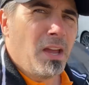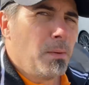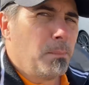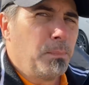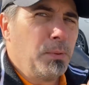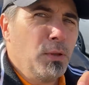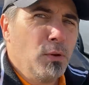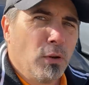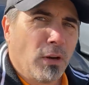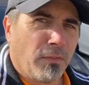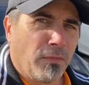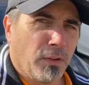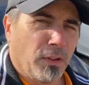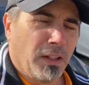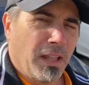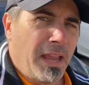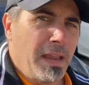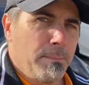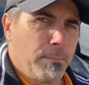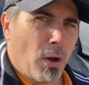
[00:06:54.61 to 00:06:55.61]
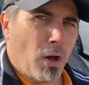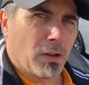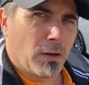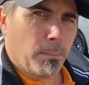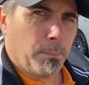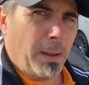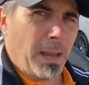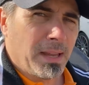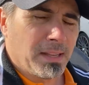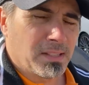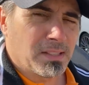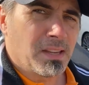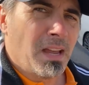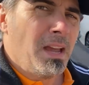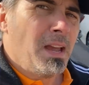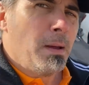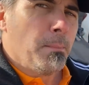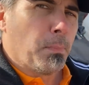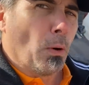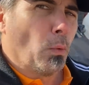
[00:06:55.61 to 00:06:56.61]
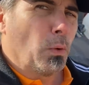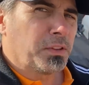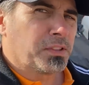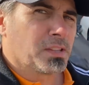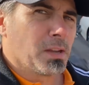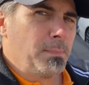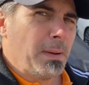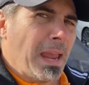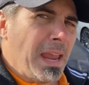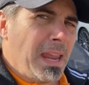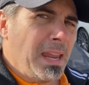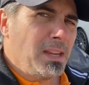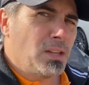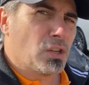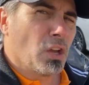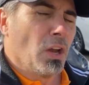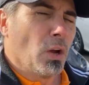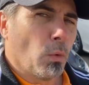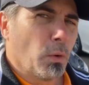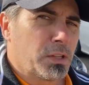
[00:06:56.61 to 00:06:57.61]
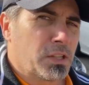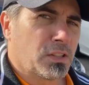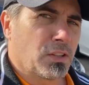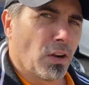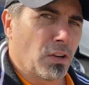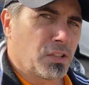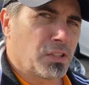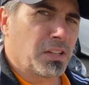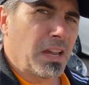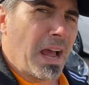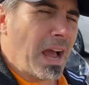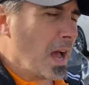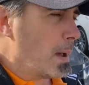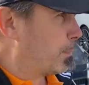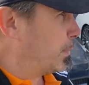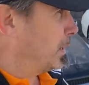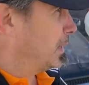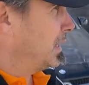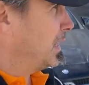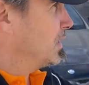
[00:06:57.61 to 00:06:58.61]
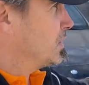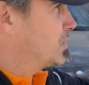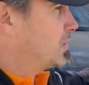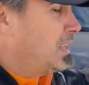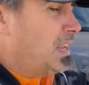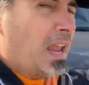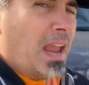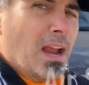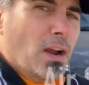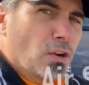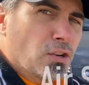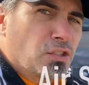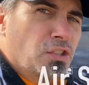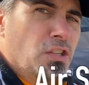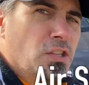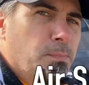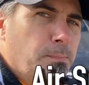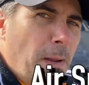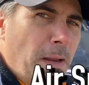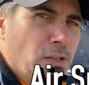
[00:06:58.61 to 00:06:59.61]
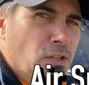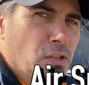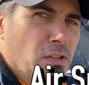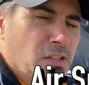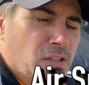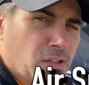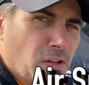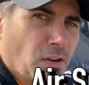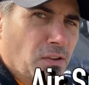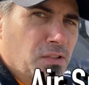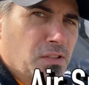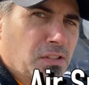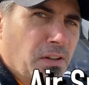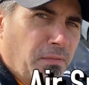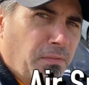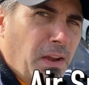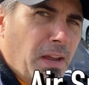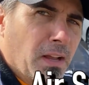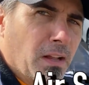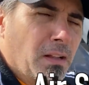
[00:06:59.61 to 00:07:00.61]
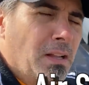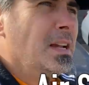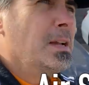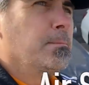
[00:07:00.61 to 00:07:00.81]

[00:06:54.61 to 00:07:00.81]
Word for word: beautiful late model Benz. But with some age, what starts to happen is the air suspension starts to fail